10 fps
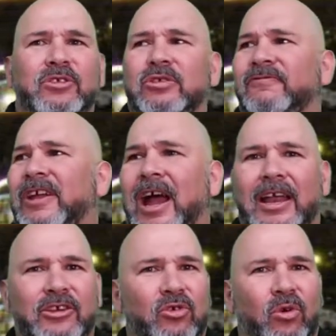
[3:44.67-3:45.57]
you've
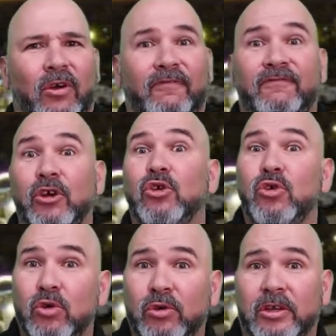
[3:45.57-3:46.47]
got your
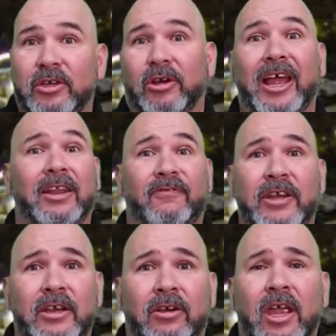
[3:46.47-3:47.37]
food, your
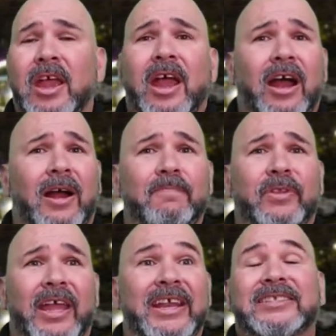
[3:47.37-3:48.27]
elephant ear,
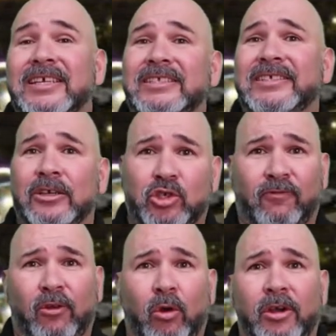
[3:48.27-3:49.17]
and it's in
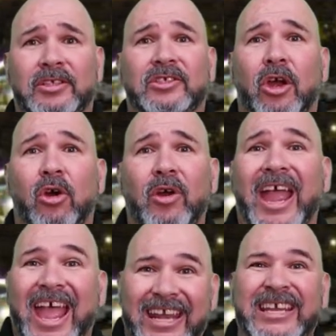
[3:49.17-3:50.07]
Central Florida,
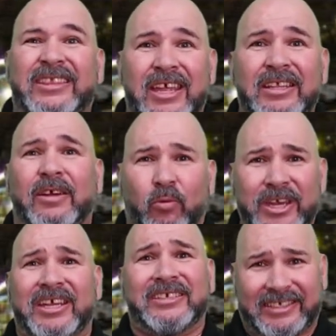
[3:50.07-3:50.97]
so anything that
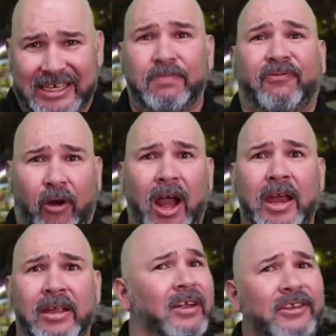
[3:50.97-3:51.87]
we can deep
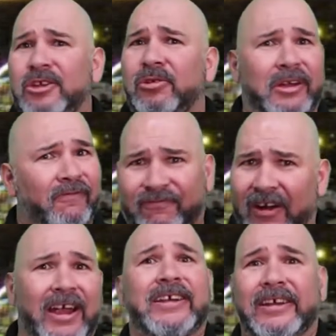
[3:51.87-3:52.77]
fry, you can
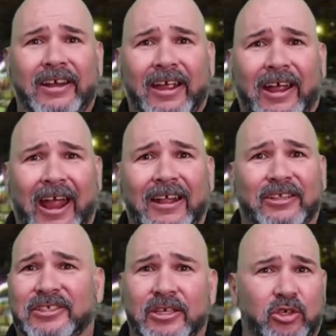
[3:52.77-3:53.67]
find it
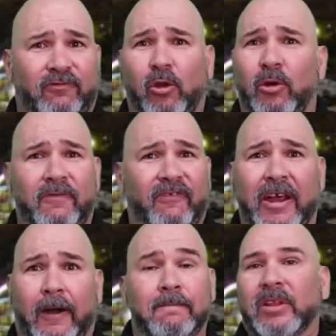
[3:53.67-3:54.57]
at the Central Florida
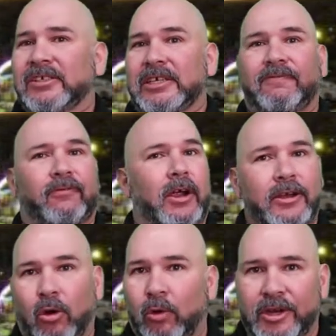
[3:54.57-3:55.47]
Fair. Deep
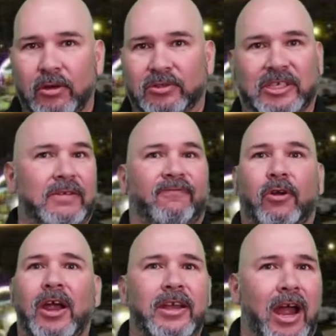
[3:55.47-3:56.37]
fried Oreos, deep
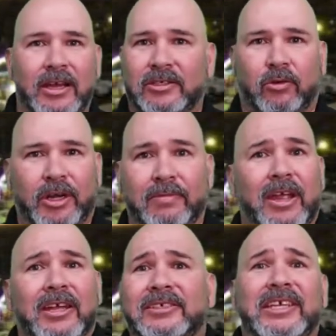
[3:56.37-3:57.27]
fried ice
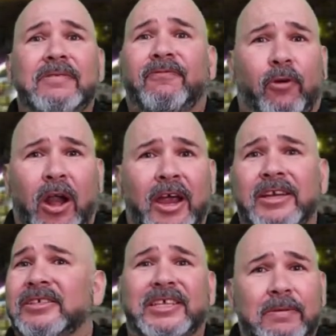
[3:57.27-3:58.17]
cream, deep
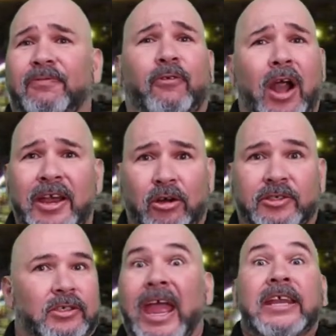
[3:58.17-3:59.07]
fried deep
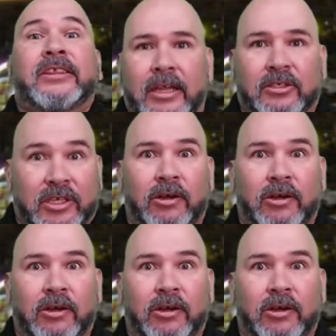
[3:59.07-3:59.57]
fryers, anything,